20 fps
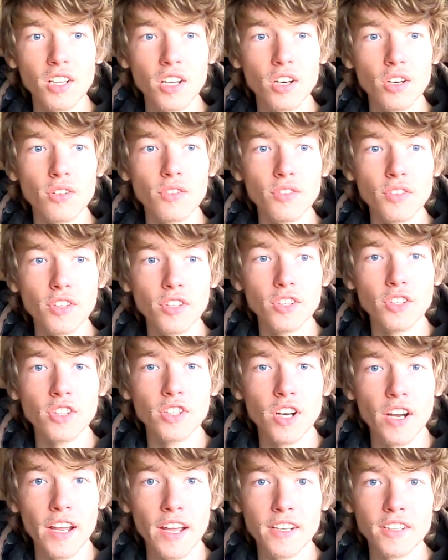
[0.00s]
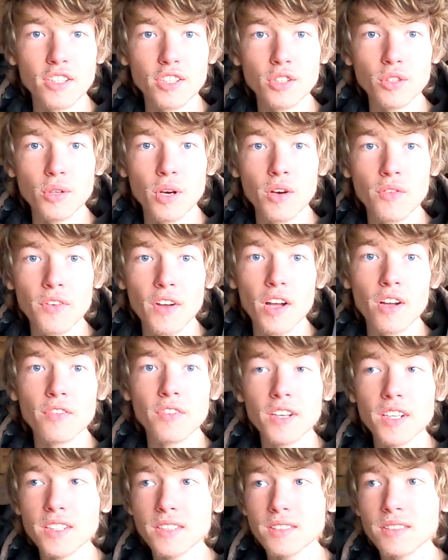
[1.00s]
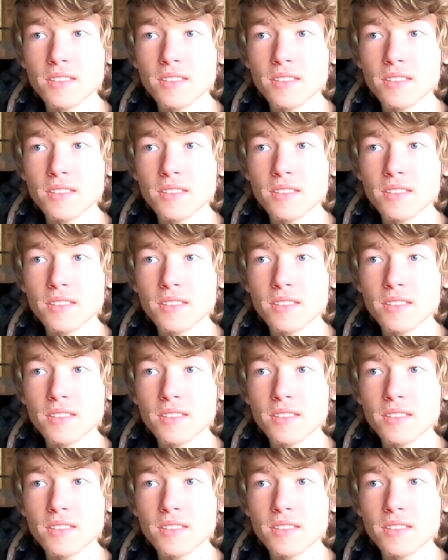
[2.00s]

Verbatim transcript: clover and 2 alfalfa.